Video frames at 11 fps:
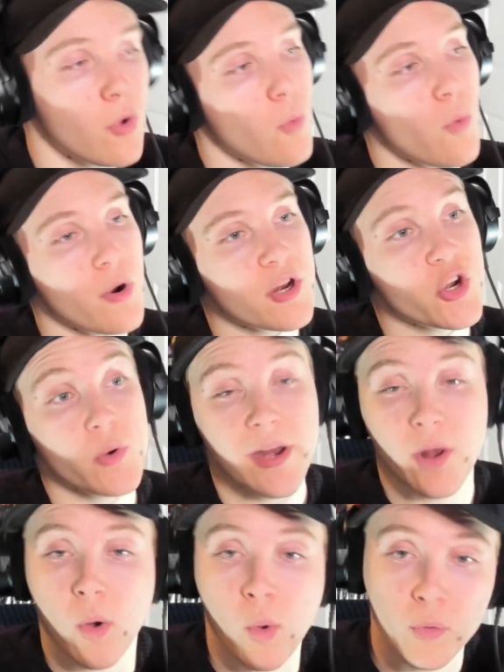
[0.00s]
or
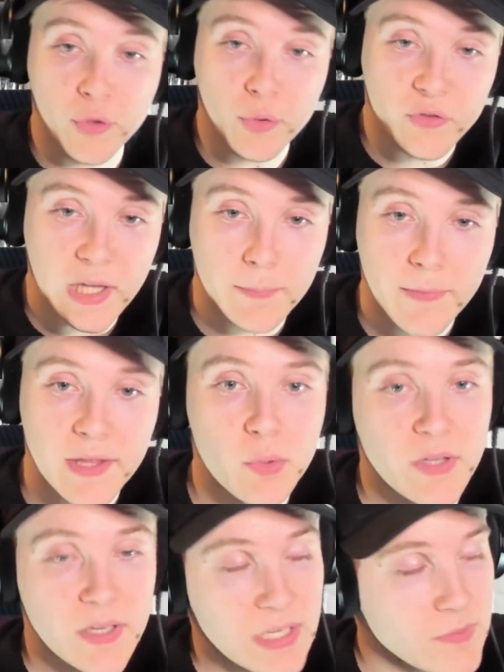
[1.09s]
create a whole new team that you
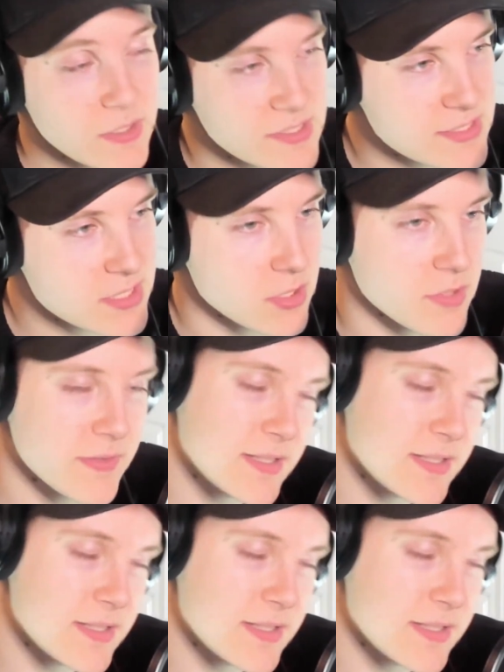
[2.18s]
didn't even consider.